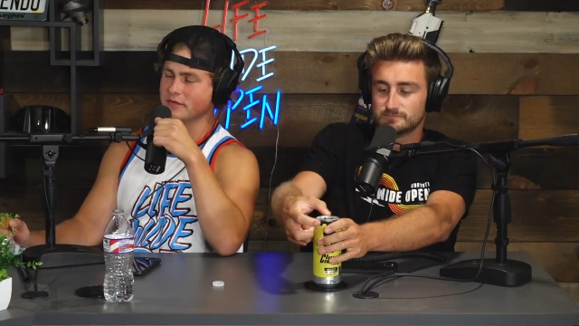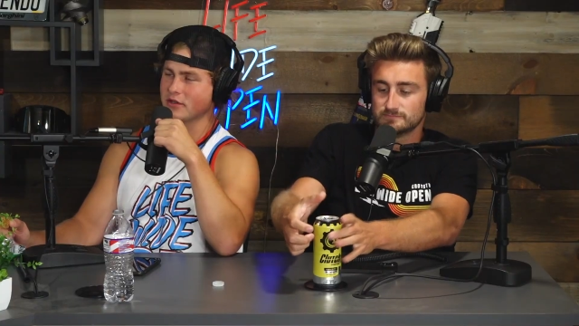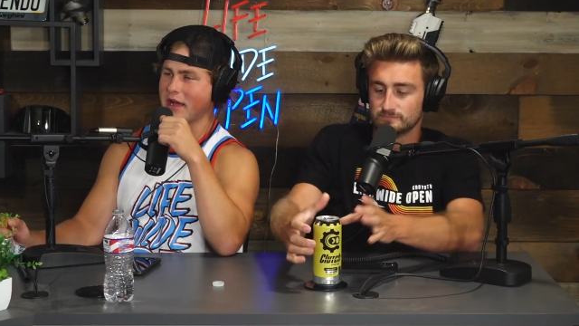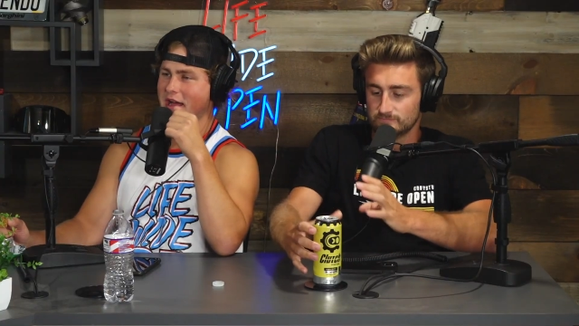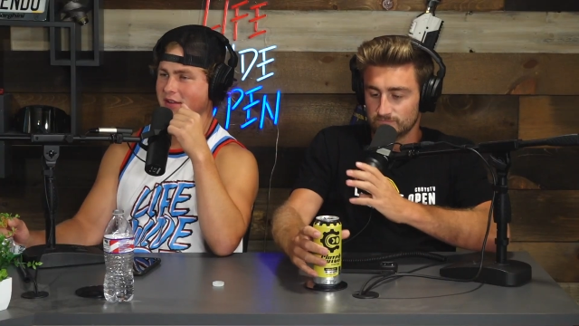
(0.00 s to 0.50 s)

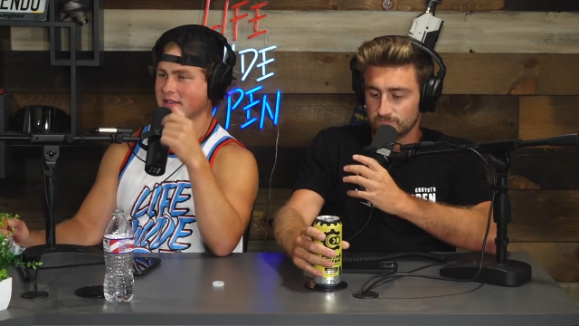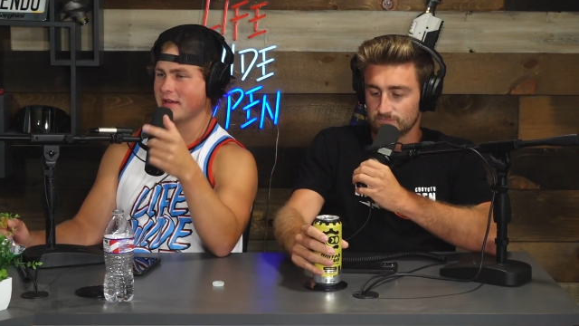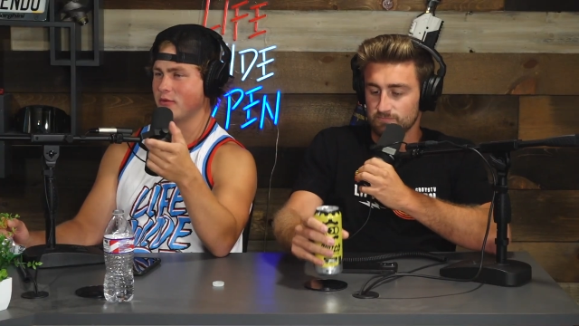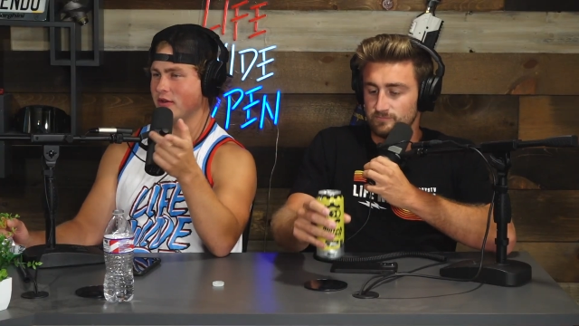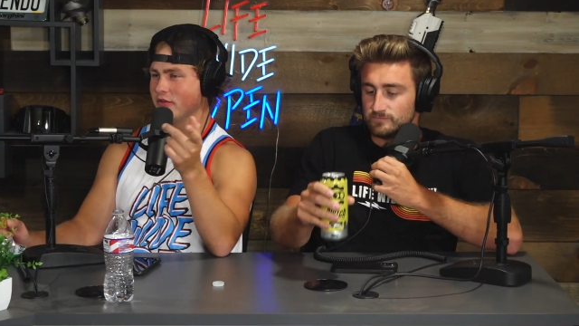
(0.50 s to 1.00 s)
Speaker 1: So Alex
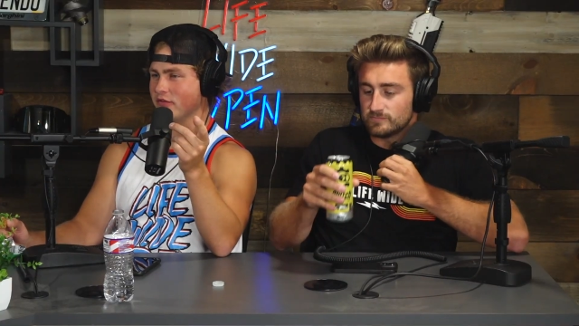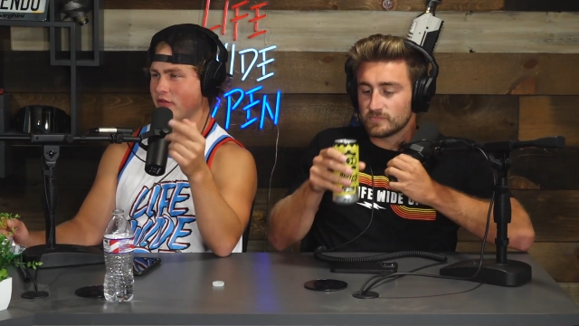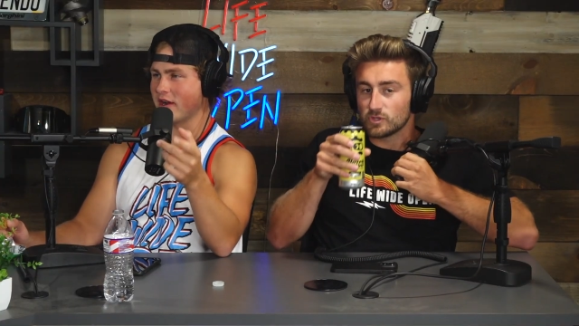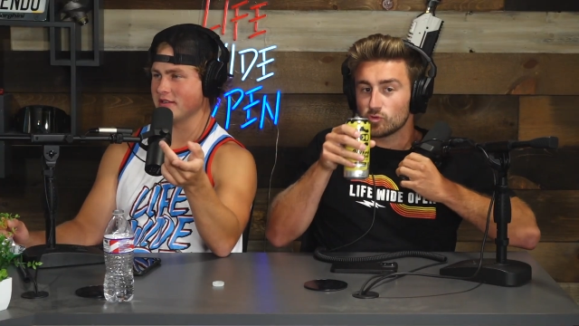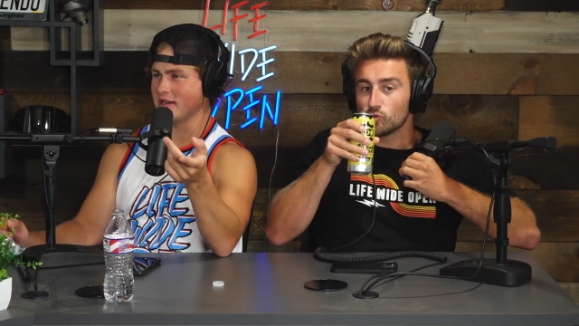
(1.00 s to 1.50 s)
had one of her
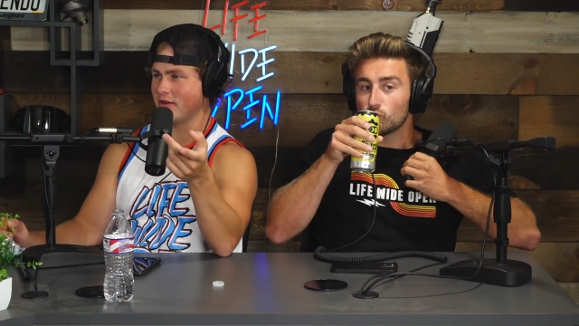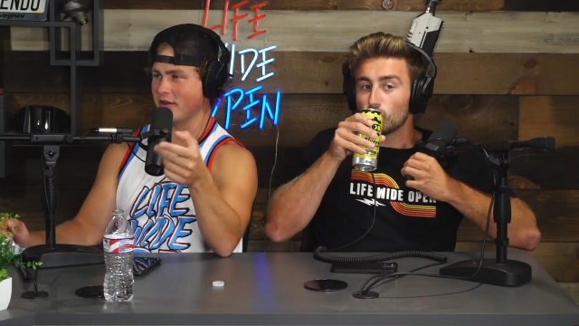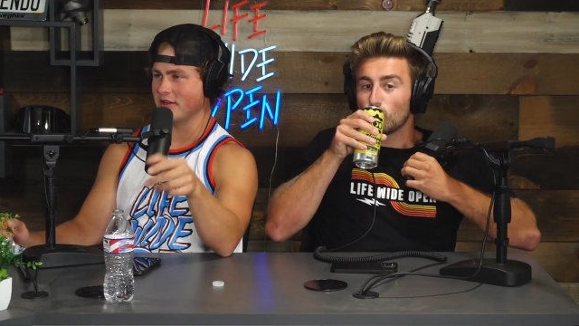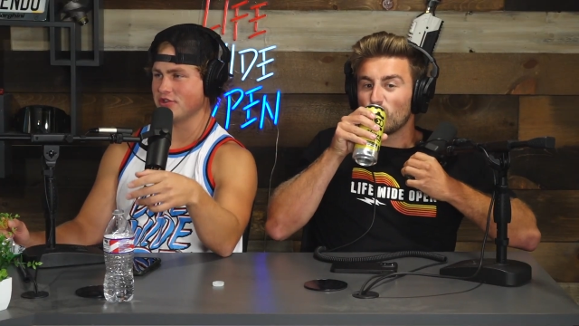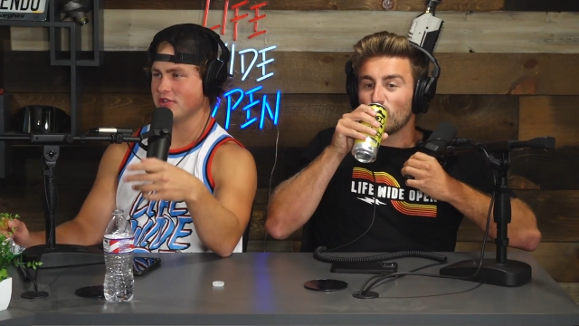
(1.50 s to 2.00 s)
friends out,
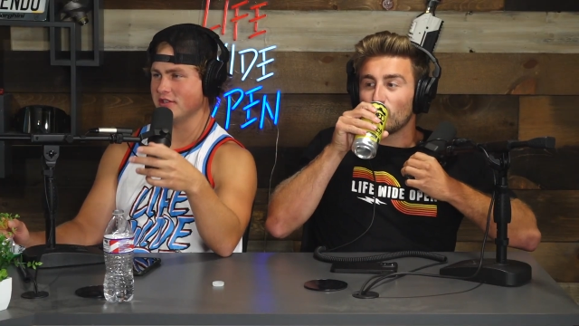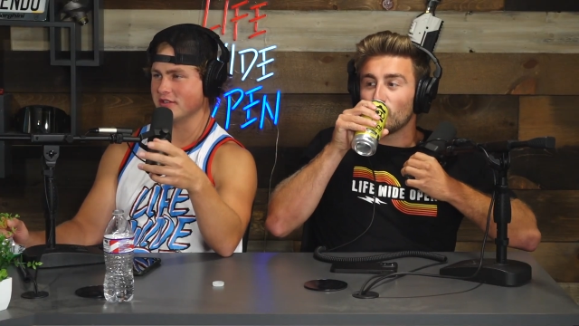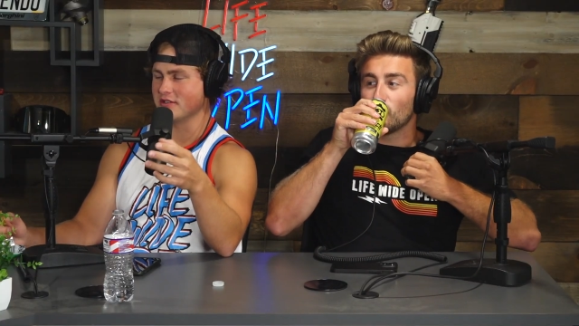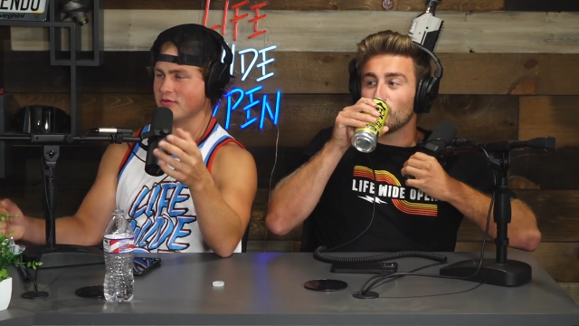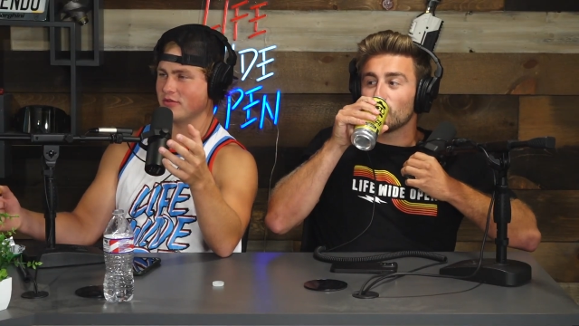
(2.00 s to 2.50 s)
and
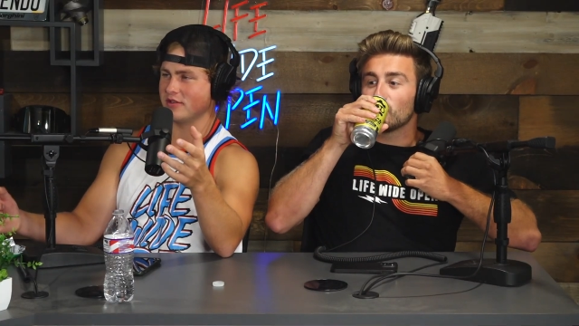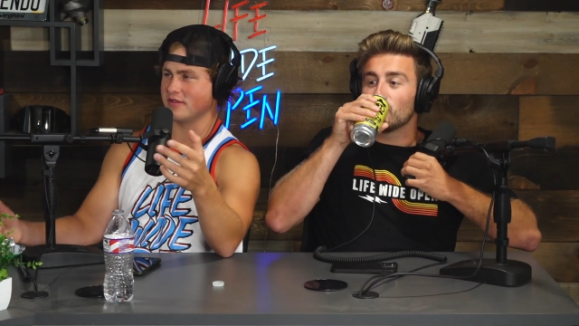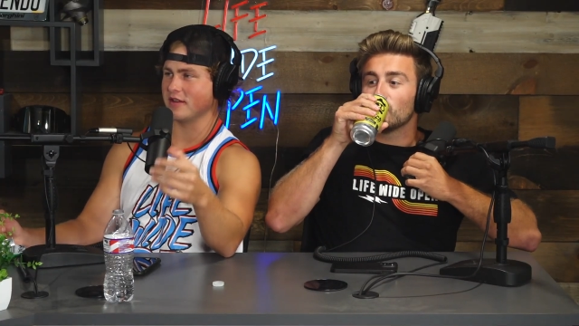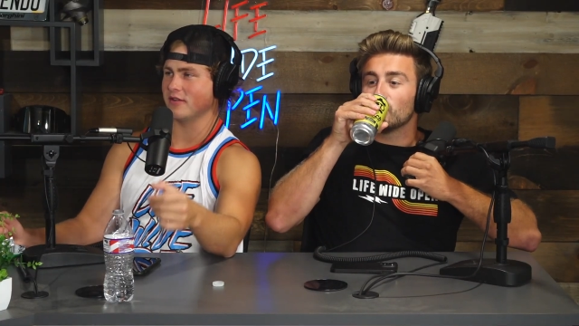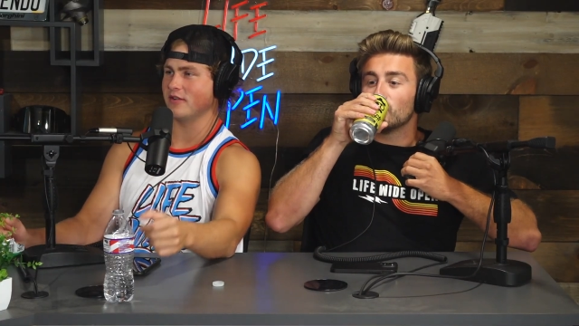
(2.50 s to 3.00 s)
she's newly
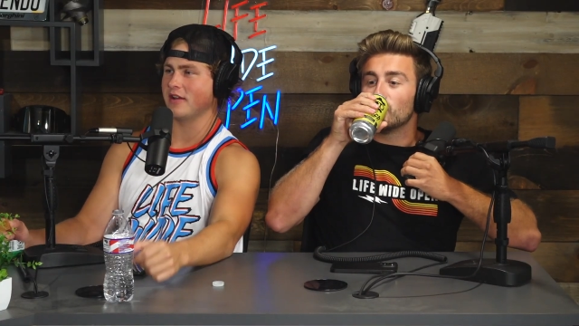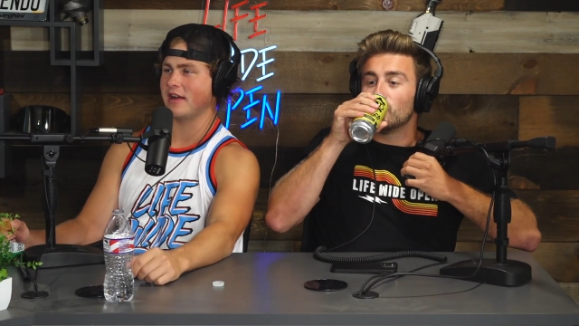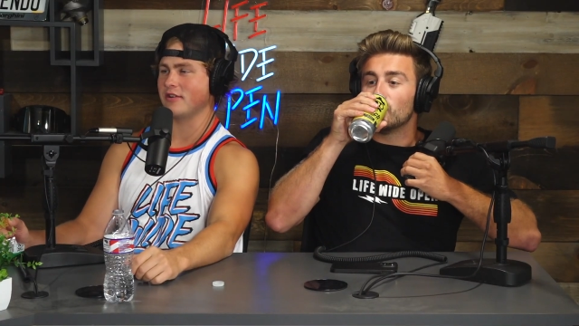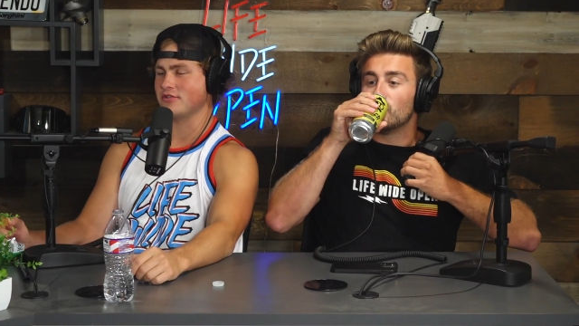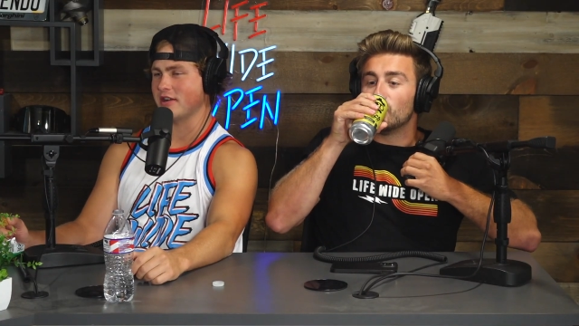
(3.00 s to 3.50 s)
single, and
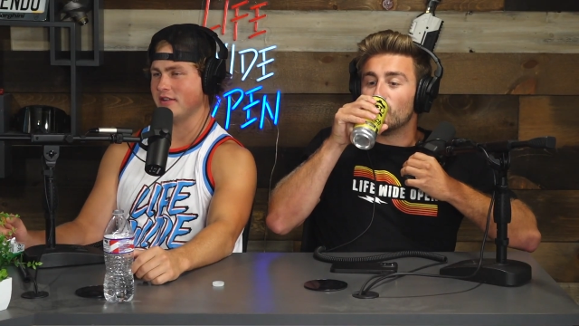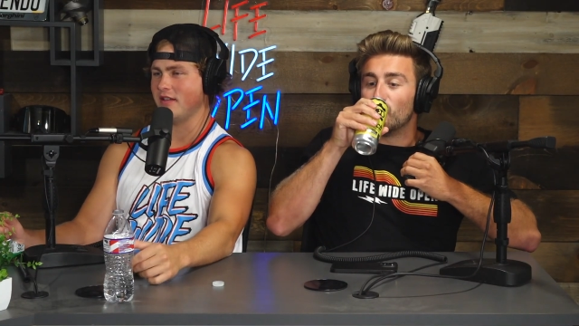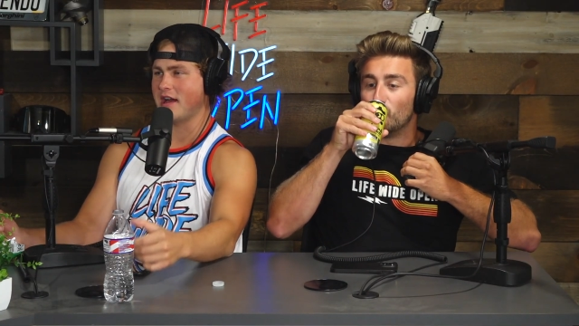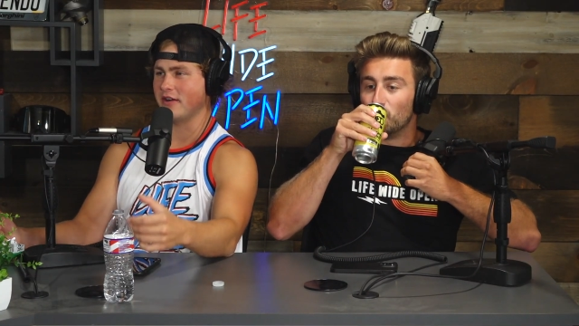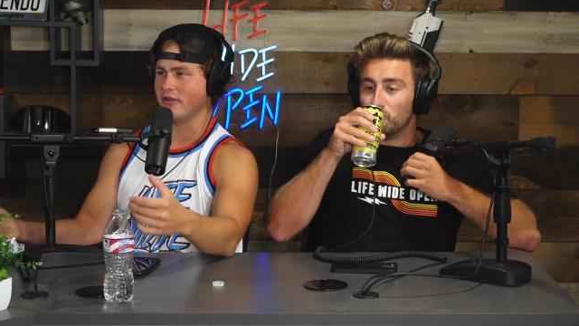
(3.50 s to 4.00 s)
I was trying to
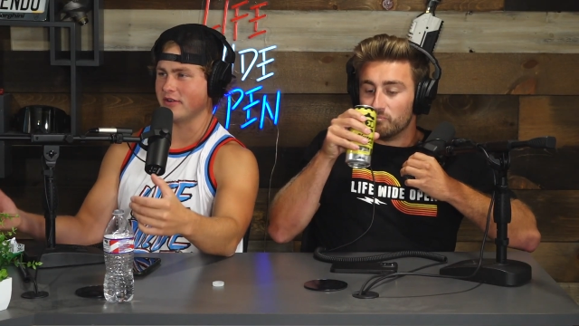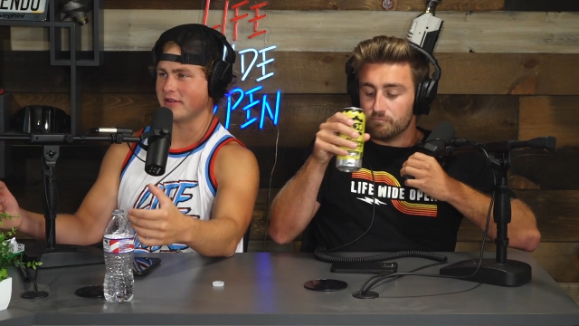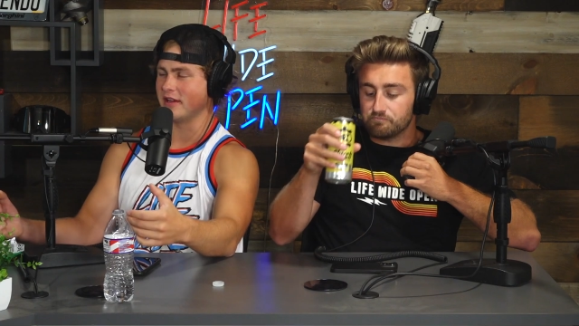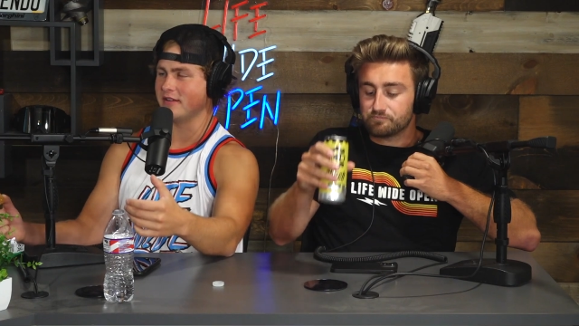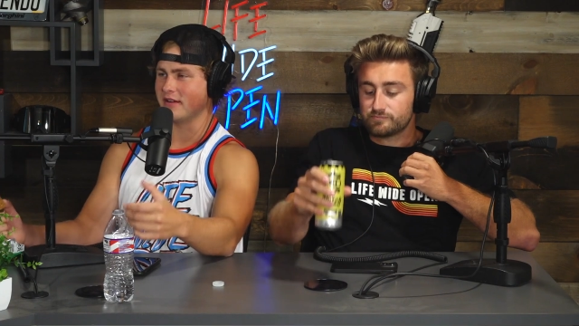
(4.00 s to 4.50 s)
line her and
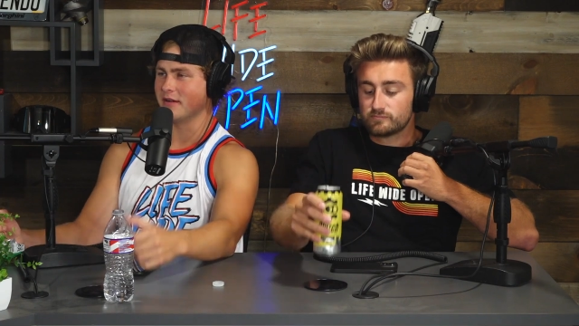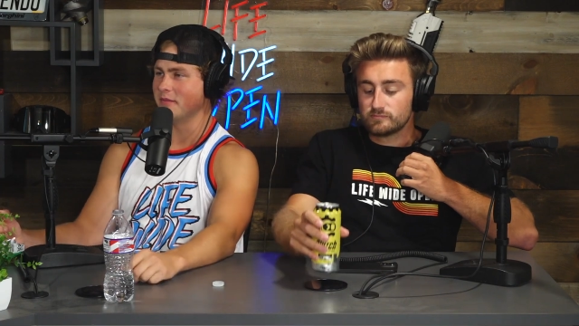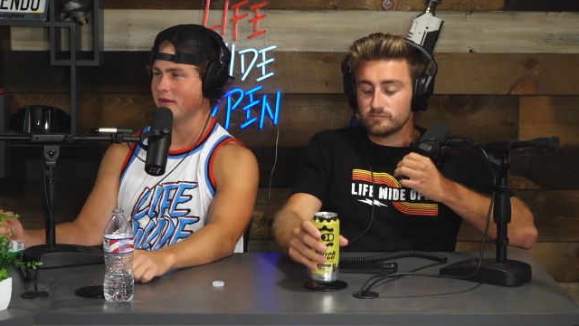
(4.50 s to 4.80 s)
Tint up,